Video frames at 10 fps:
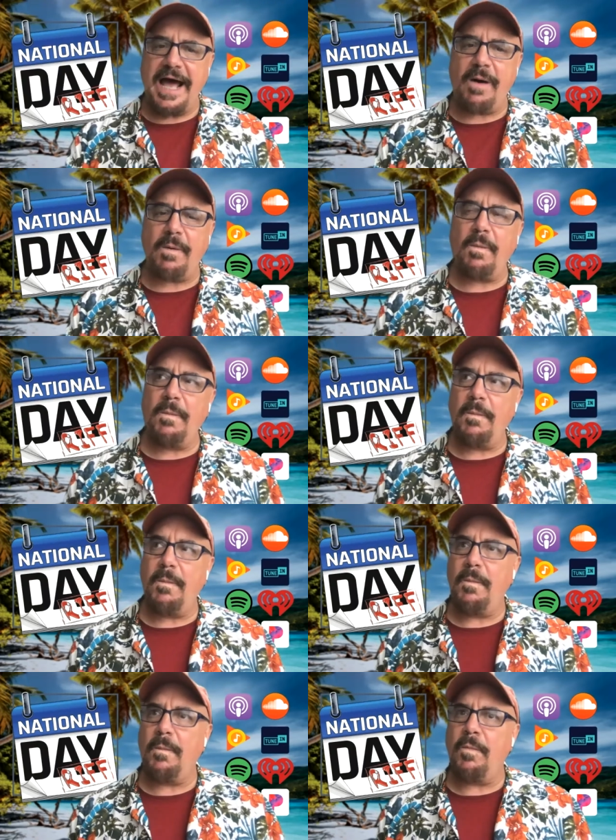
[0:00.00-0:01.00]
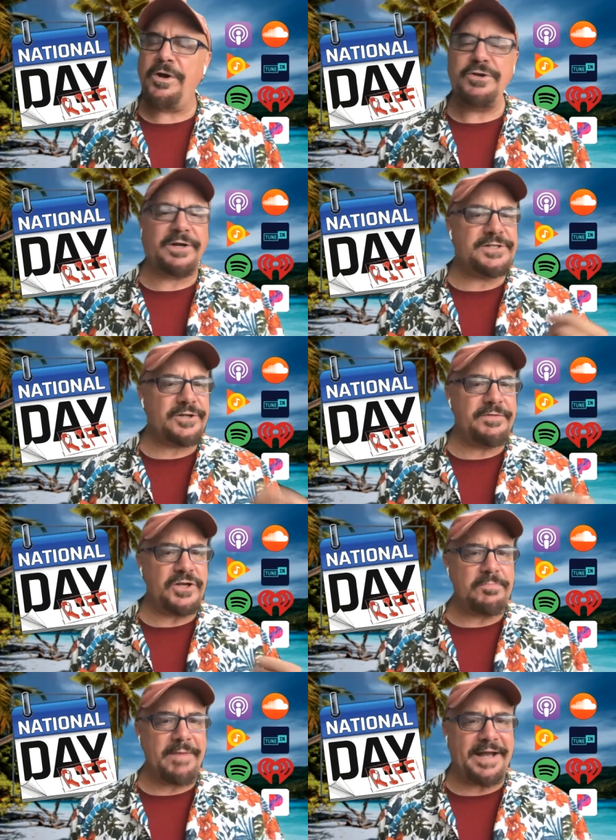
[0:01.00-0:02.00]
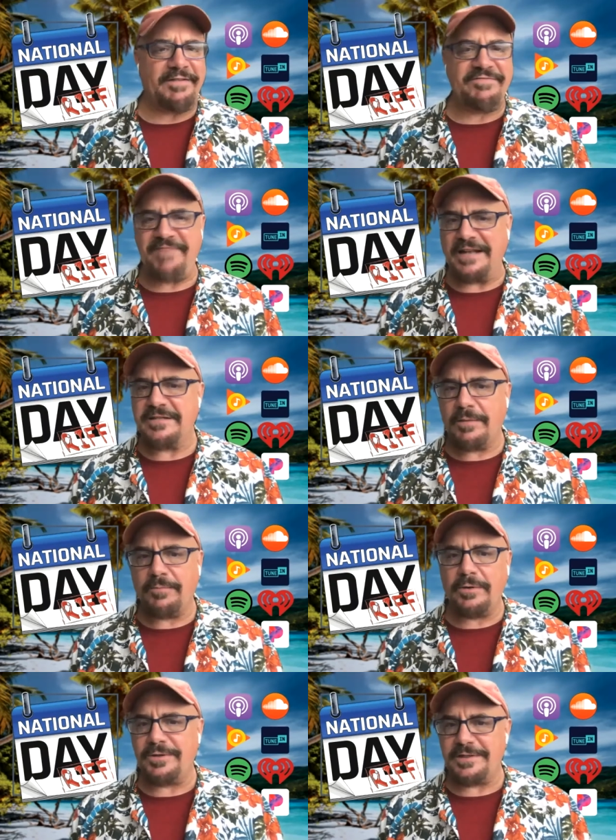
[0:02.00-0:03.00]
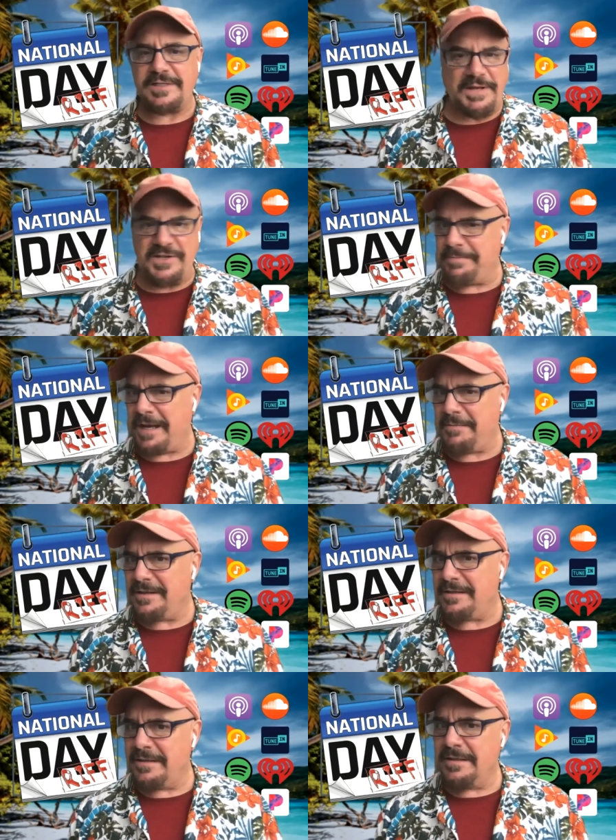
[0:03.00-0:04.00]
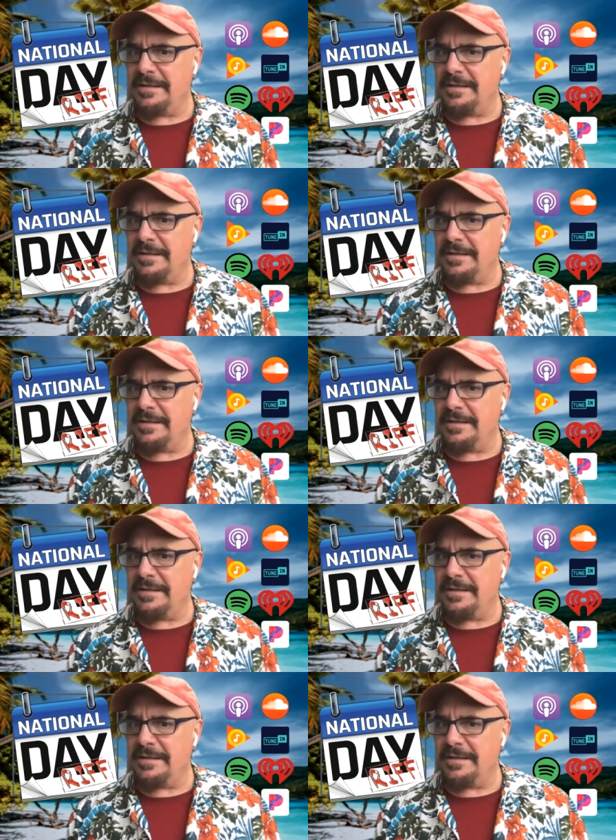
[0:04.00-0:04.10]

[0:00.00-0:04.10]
Now, weren't you concerned that you might offend someone with a speech impediment?